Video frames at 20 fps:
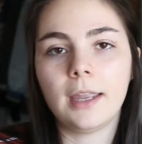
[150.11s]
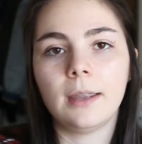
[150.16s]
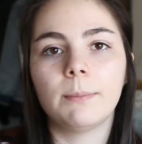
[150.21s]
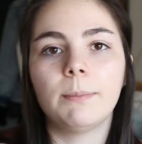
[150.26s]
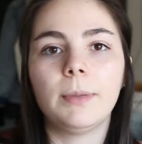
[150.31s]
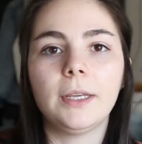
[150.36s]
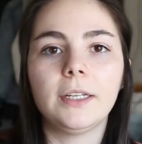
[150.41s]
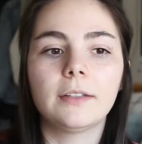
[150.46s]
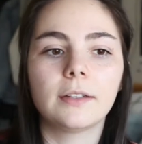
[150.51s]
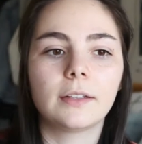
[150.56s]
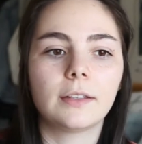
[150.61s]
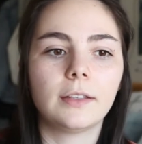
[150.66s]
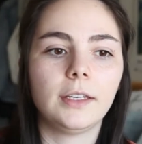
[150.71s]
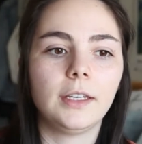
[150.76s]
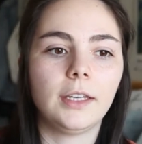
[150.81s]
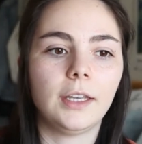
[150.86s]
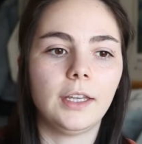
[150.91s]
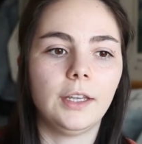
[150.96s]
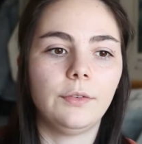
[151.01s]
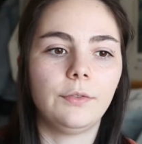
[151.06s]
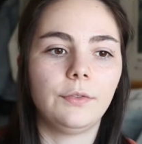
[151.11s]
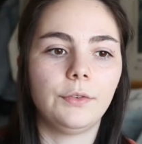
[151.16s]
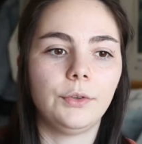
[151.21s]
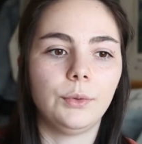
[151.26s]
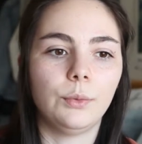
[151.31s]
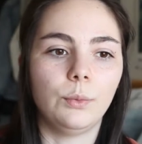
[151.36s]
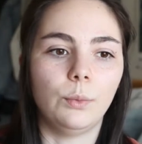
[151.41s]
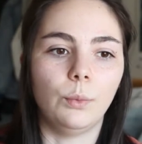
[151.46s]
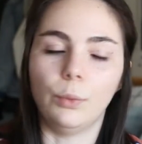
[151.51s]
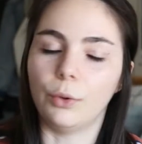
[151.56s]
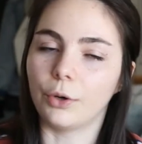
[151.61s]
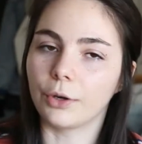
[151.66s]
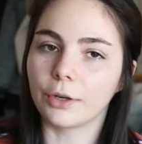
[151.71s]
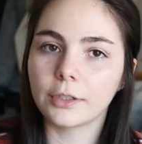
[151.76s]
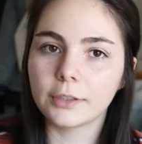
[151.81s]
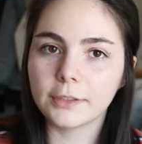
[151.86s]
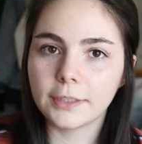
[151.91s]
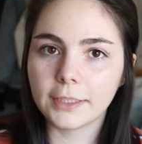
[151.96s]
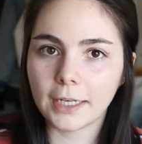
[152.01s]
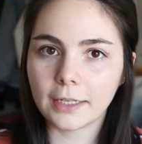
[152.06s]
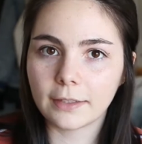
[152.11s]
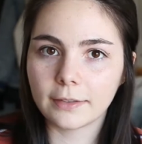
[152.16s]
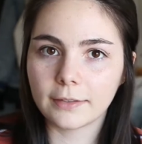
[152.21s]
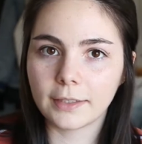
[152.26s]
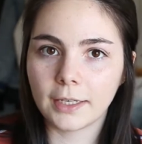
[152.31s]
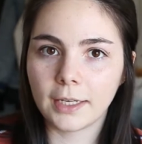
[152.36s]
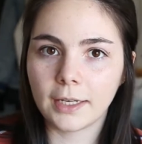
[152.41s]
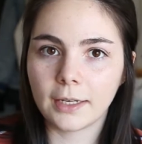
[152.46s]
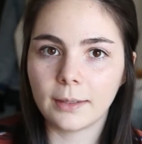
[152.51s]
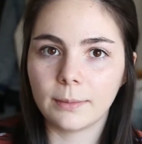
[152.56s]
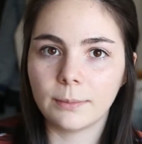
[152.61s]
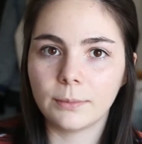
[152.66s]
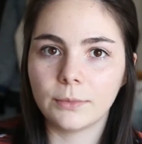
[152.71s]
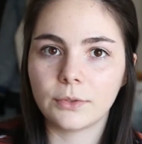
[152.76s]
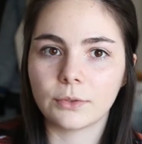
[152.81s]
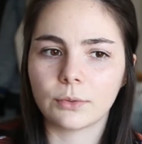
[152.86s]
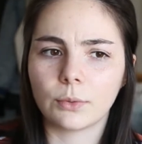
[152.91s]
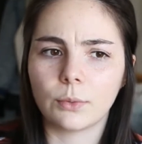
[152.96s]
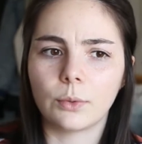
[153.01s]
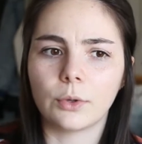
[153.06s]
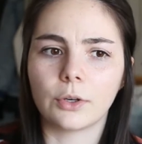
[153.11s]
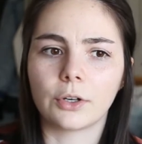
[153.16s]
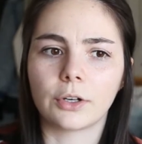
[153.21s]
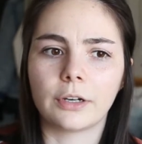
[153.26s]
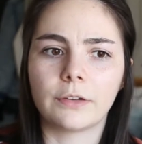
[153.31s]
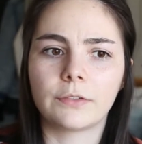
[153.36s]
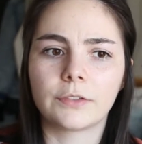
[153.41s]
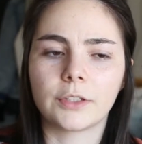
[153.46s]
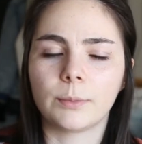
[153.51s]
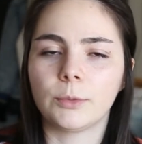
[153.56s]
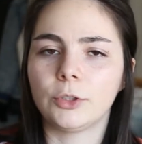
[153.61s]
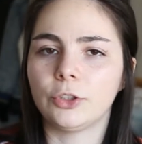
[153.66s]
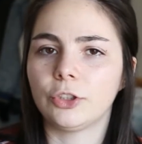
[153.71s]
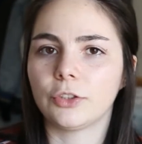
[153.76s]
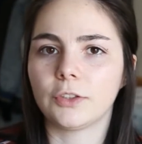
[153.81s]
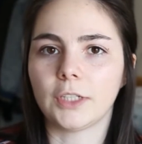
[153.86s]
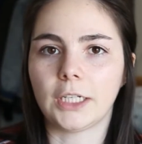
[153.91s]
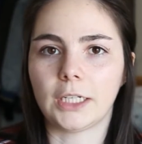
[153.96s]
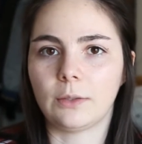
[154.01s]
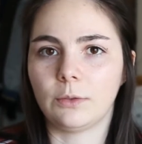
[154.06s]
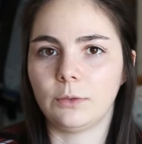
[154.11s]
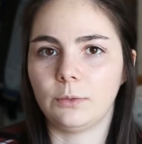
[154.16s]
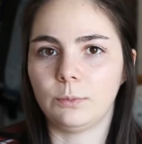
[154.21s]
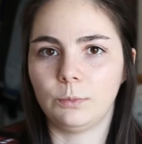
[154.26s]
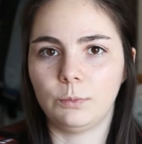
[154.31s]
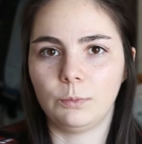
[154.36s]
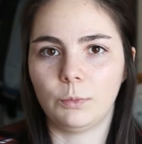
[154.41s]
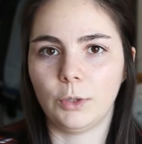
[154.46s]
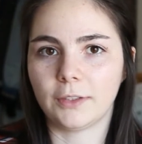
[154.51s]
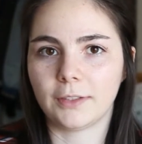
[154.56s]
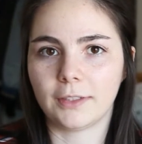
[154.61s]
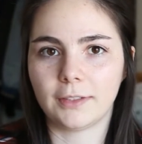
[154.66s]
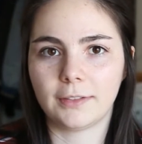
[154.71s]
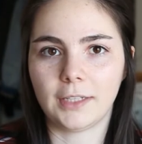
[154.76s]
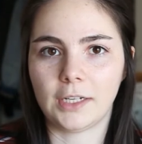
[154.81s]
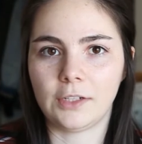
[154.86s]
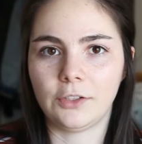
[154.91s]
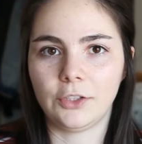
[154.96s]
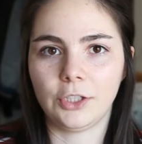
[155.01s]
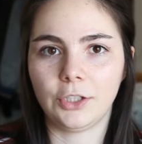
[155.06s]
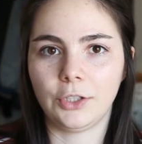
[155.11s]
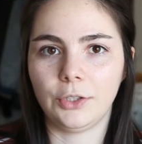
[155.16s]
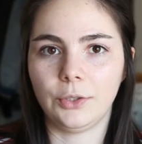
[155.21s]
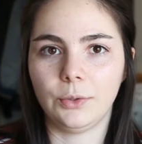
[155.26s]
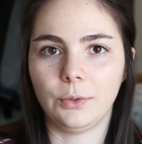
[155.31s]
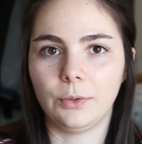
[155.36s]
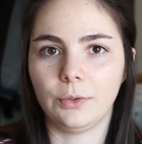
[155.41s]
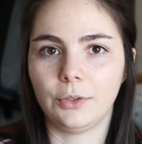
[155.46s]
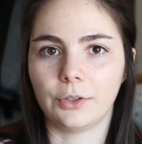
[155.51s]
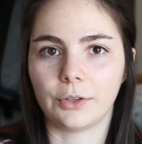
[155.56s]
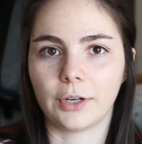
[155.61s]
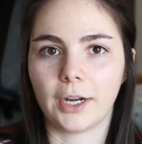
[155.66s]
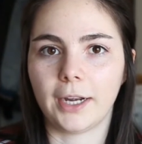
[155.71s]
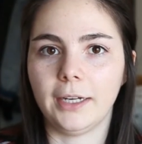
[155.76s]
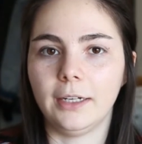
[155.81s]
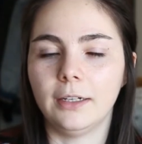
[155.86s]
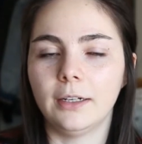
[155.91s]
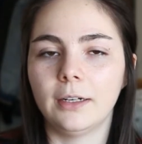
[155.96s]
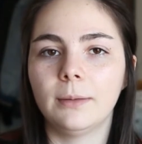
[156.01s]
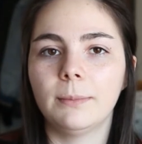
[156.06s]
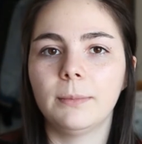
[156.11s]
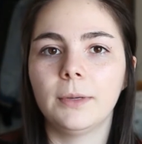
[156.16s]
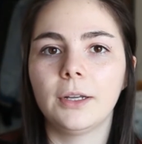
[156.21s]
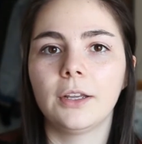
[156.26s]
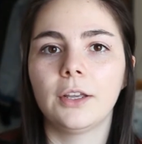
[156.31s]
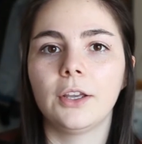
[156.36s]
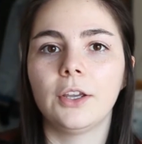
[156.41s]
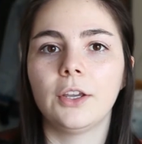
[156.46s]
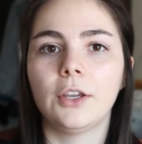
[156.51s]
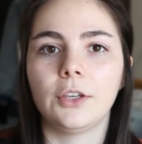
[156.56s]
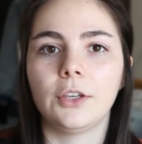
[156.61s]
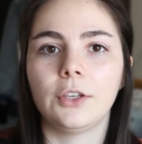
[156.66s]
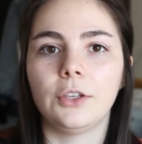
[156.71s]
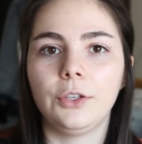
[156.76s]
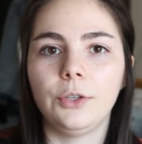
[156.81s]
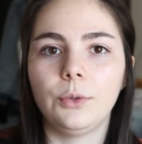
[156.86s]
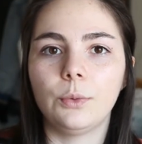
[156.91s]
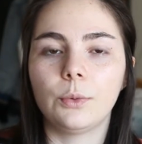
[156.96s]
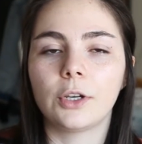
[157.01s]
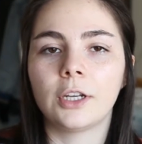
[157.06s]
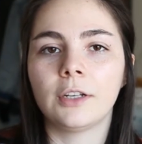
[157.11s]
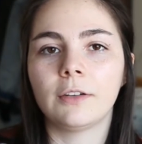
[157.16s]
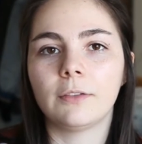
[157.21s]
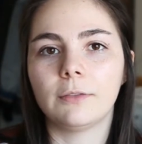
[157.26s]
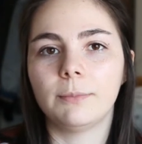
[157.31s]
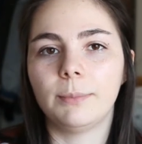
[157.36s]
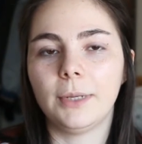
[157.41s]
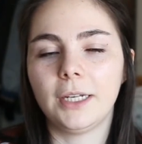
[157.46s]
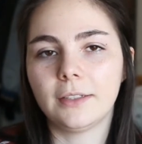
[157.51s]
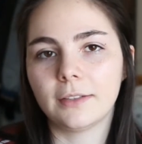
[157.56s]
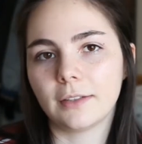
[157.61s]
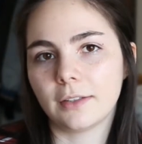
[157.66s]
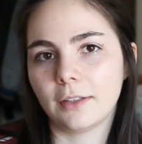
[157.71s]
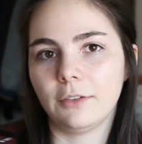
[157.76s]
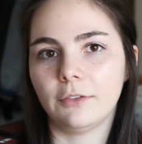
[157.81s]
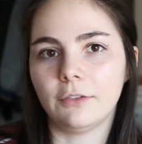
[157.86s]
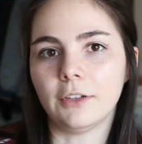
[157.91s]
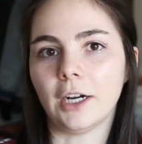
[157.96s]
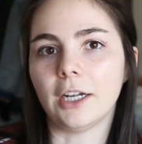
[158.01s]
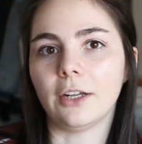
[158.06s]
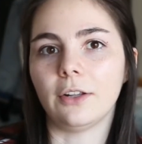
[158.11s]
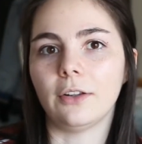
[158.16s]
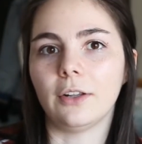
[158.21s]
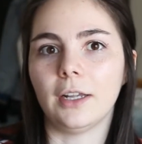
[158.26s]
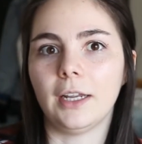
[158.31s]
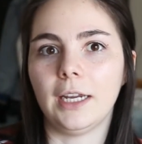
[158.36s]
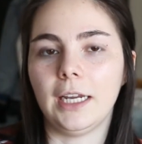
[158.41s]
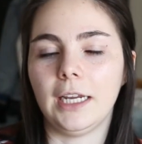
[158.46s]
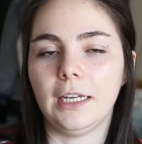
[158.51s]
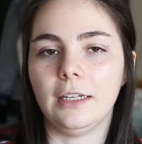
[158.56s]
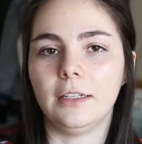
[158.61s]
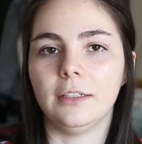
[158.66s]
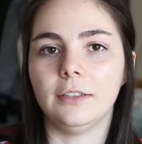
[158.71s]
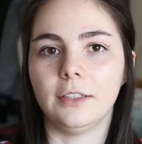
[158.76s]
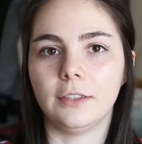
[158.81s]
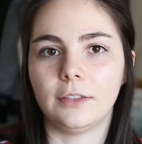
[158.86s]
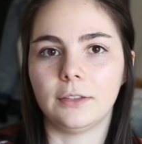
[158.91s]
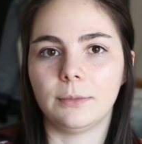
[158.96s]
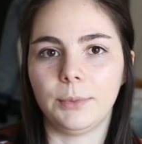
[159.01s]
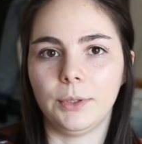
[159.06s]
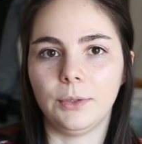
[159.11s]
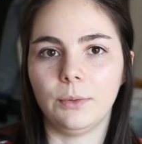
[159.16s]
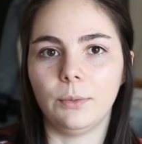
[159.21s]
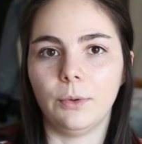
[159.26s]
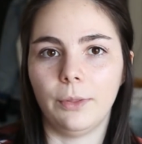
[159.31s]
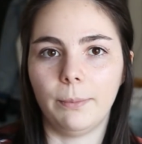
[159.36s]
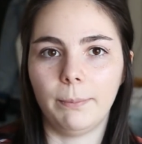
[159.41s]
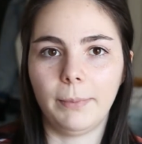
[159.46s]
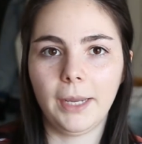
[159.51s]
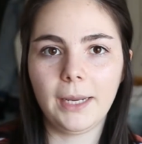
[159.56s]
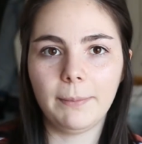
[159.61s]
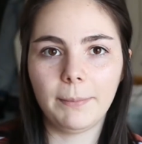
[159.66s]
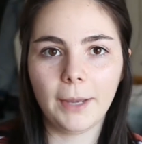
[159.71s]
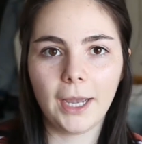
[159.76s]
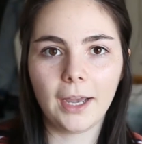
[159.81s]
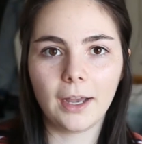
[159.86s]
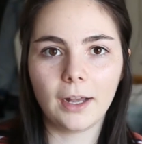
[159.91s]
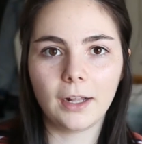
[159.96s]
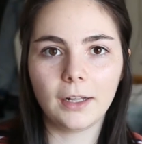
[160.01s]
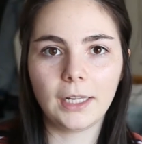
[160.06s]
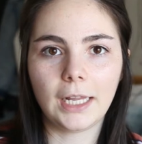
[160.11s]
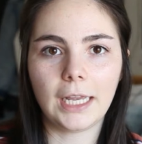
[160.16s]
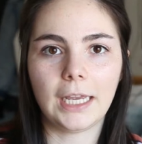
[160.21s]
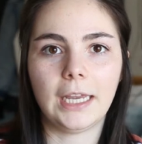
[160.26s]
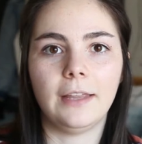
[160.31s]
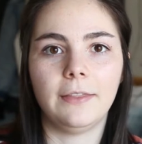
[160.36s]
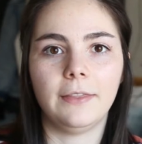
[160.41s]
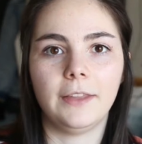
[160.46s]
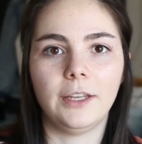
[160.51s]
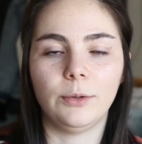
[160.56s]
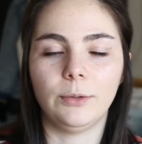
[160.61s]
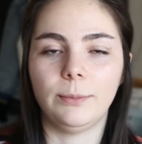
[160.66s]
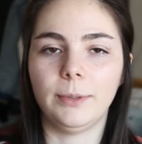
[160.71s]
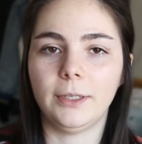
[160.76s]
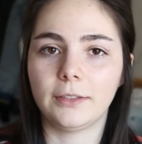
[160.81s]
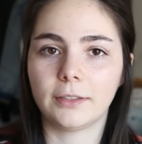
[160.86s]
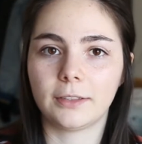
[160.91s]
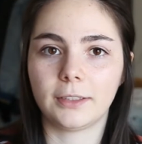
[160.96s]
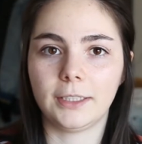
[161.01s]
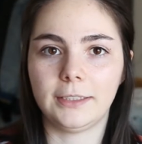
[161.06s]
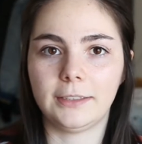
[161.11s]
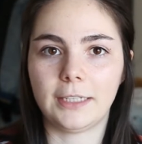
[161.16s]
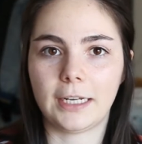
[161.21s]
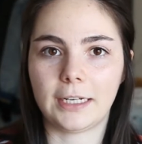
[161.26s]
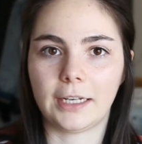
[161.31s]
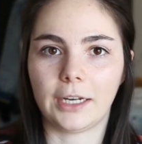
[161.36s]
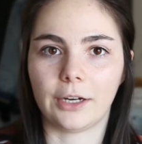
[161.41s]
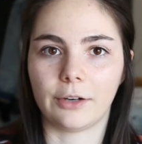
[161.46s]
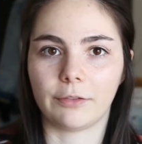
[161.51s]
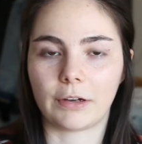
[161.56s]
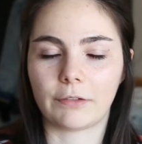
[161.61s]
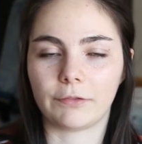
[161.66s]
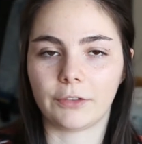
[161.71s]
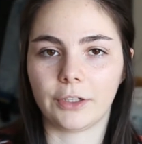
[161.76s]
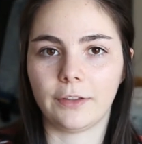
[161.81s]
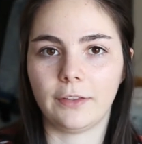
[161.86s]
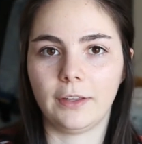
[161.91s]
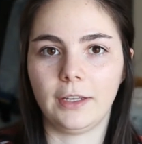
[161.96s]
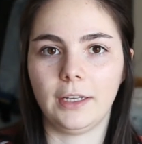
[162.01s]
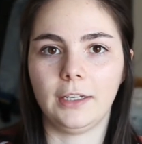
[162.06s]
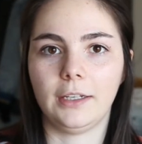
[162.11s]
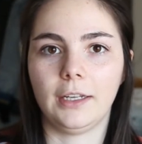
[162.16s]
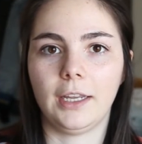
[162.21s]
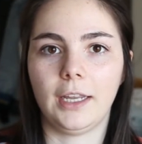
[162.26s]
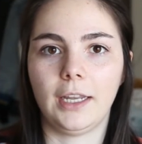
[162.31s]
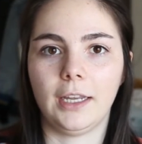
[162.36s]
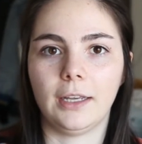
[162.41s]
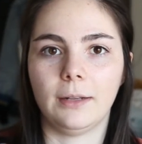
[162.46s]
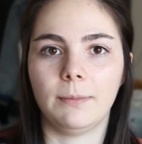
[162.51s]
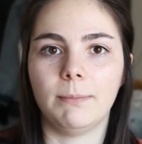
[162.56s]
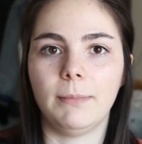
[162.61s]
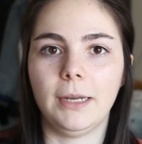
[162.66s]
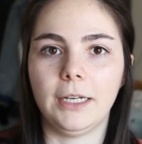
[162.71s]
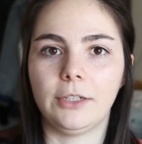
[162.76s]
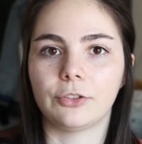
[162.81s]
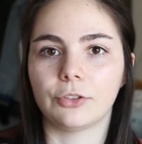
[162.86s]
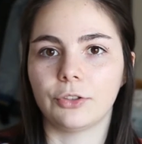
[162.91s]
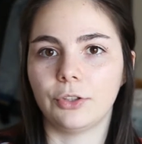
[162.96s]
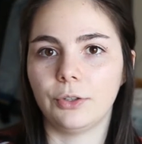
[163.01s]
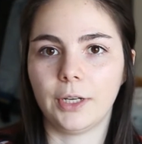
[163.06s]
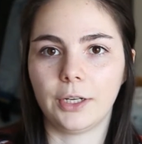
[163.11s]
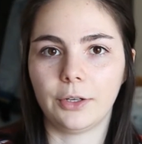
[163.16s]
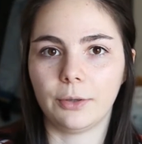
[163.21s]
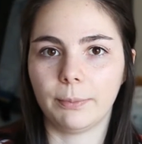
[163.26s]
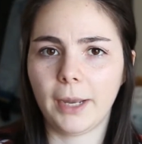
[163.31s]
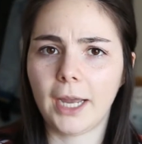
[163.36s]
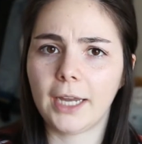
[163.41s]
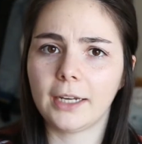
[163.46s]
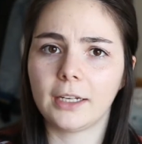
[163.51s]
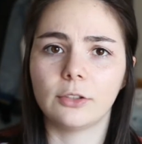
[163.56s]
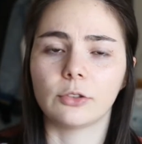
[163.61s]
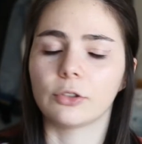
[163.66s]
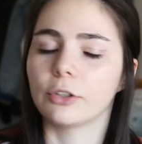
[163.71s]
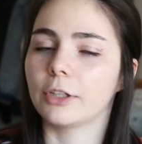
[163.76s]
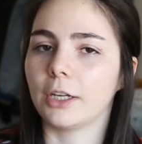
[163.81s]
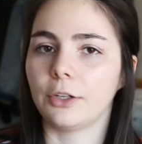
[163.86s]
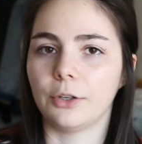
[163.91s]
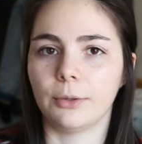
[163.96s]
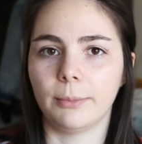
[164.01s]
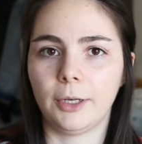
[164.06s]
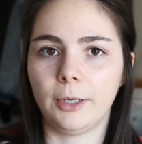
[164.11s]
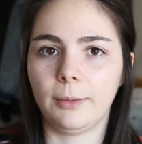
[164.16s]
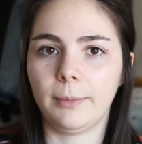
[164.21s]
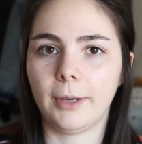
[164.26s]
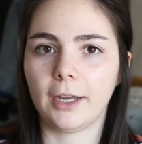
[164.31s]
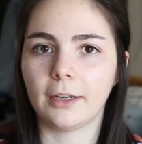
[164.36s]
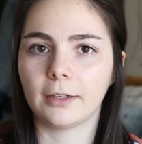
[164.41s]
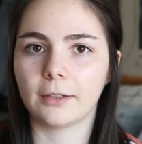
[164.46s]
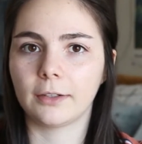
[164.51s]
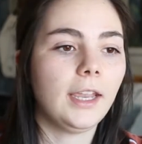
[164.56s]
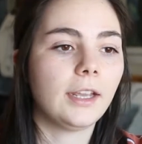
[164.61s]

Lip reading: And basically, if you were to get scammed, or if someone just like wasn't sending you your item, you can basically file a dispute with PayPal, and they would basically take care of everything and make sure you get your package or get your money back.